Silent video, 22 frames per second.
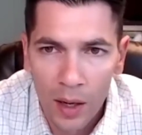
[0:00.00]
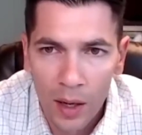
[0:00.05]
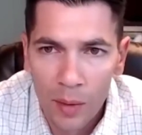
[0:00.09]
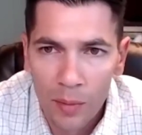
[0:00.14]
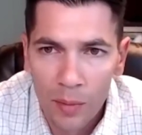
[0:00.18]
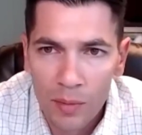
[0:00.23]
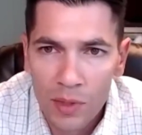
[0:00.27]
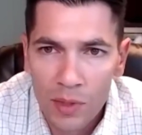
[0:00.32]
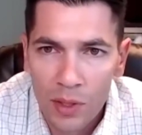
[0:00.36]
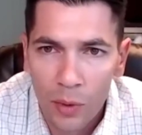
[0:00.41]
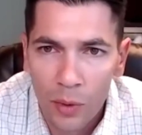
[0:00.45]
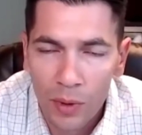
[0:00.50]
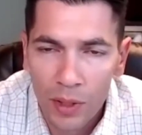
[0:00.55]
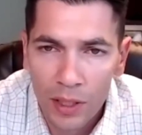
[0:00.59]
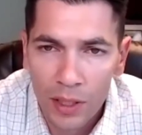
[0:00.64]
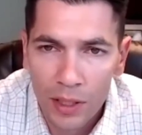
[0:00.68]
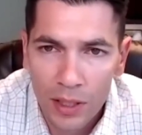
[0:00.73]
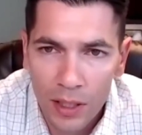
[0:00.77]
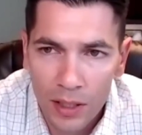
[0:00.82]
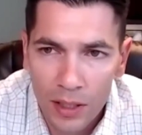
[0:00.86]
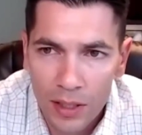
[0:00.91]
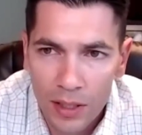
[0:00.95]
So when
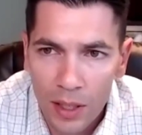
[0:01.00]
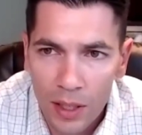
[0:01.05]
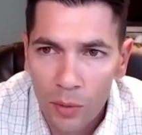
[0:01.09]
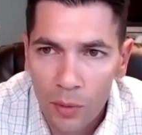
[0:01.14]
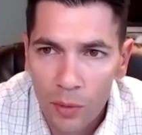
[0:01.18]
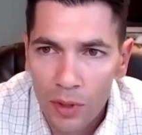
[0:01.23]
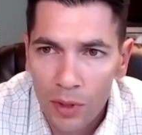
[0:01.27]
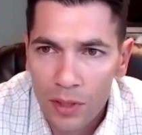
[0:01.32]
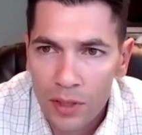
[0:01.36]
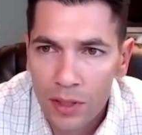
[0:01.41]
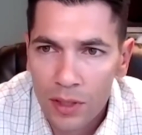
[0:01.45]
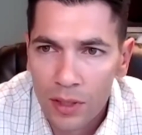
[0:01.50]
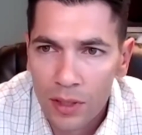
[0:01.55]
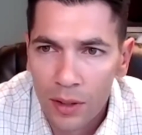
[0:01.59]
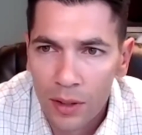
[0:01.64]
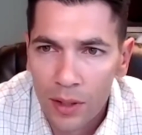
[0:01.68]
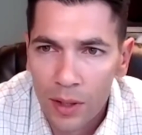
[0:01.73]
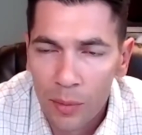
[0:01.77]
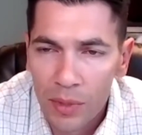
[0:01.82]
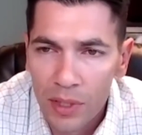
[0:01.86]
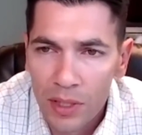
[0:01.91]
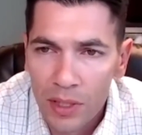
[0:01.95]
it does get worse,
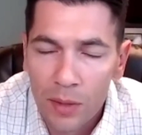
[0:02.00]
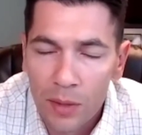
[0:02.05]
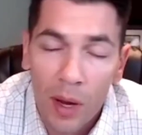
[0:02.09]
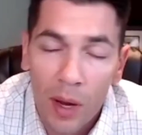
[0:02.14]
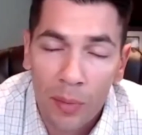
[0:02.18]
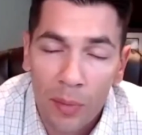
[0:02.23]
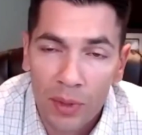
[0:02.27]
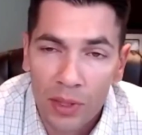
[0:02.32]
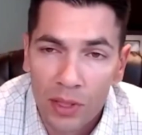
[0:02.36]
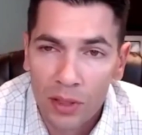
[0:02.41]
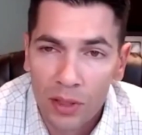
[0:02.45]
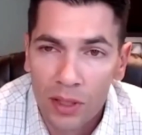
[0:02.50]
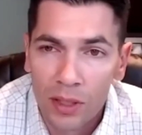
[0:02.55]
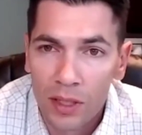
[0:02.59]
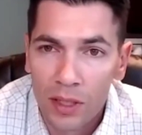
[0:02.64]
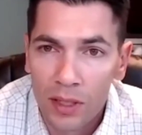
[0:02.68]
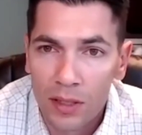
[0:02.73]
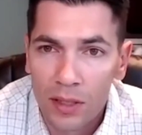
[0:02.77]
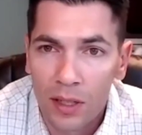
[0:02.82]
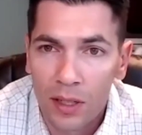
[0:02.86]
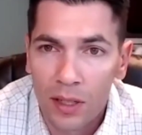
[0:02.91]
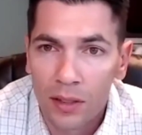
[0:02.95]
there'll be some
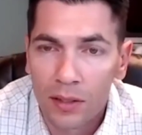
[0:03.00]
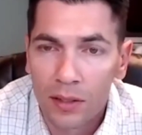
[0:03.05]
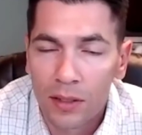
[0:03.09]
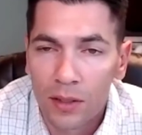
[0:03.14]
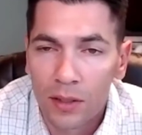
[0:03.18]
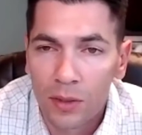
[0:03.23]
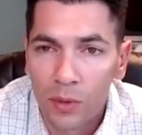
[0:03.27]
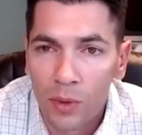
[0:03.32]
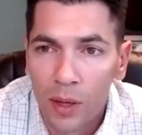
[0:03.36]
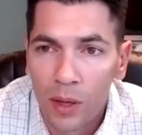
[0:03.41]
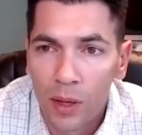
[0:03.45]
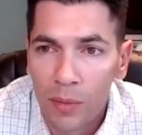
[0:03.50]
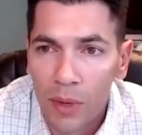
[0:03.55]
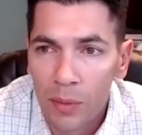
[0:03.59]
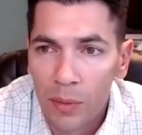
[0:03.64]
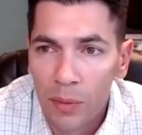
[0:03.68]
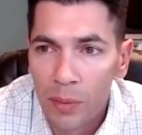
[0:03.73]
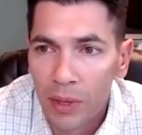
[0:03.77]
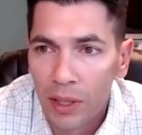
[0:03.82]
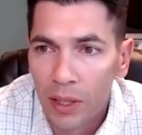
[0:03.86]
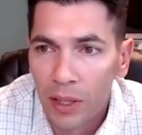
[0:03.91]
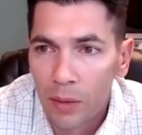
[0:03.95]
opportunities there to
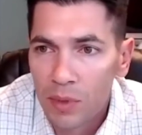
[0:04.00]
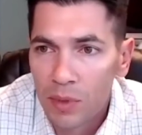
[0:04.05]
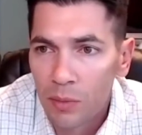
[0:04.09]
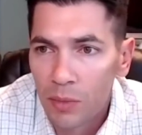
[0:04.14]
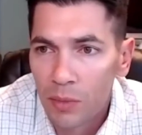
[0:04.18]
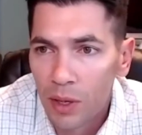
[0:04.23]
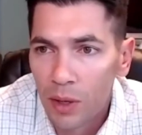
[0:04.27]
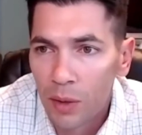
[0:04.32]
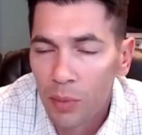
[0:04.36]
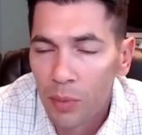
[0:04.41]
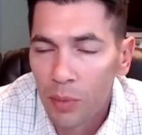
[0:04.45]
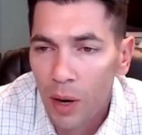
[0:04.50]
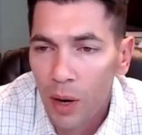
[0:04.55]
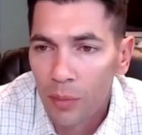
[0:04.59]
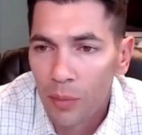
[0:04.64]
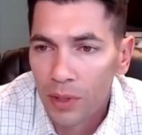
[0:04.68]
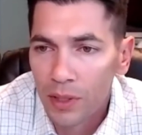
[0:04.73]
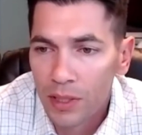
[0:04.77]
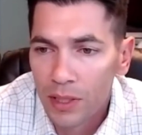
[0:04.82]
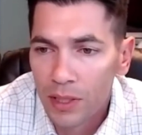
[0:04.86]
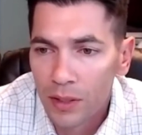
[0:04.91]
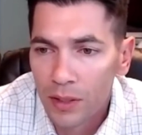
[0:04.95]
maybe pick up some rental
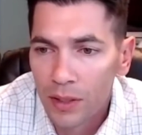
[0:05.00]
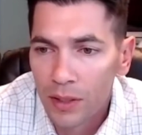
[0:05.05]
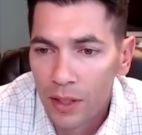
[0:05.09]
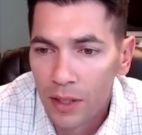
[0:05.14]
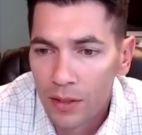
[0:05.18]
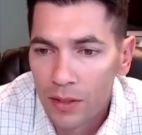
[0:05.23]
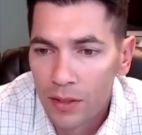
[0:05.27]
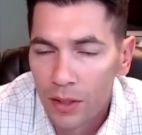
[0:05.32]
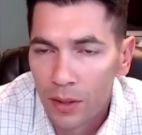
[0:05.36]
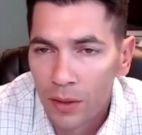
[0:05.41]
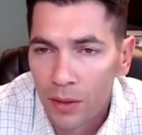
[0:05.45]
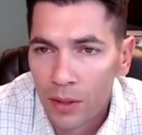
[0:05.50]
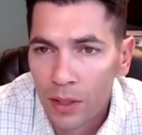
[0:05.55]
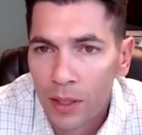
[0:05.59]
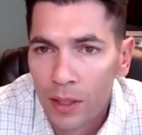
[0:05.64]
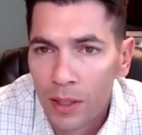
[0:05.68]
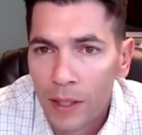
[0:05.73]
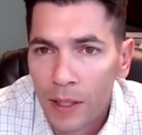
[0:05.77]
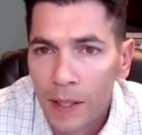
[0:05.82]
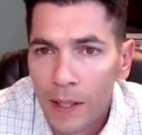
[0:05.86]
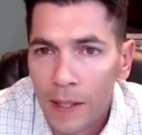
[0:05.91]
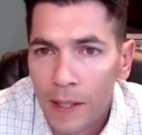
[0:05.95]
properties here and there. So
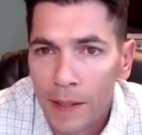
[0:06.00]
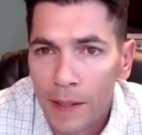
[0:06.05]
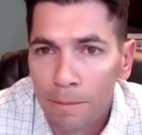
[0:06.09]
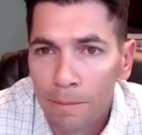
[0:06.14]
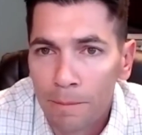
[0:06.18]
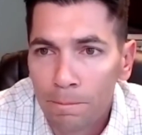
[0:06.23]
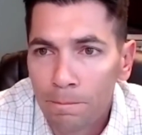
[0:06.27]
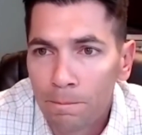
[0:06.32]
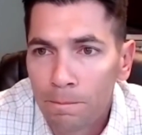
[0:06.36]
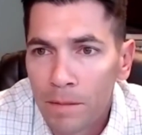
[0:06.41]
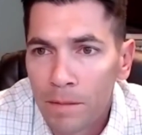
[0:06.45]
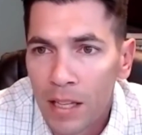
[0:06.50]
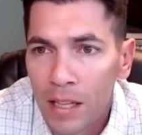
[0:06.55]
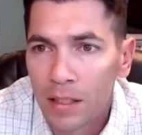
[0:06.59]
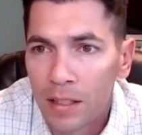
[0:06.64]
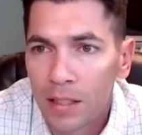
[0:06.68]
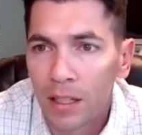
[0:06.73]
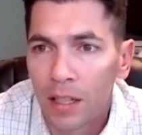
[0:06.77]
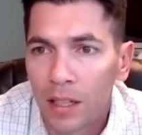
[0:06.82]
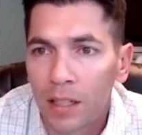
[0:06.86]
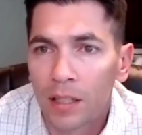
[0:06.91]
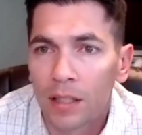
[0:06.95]

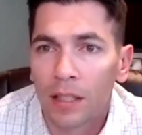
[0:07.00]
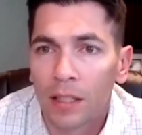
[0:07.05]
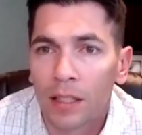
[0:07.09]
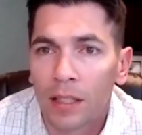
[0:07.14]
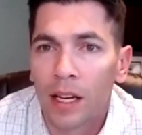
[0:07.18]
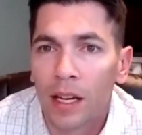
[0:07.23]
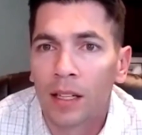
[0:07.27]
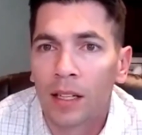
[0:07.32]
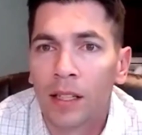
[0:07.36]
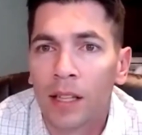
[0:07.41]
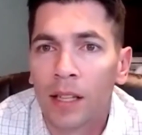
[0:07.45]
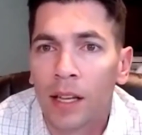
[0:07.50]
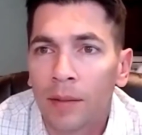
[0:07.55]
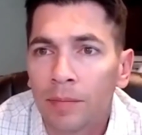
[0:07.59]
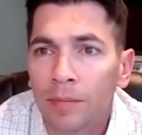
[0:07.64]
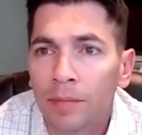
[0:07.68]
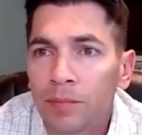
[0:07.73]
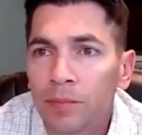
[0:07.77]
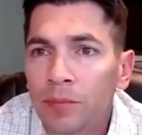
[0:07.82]
Anthony, you got anything to add to that?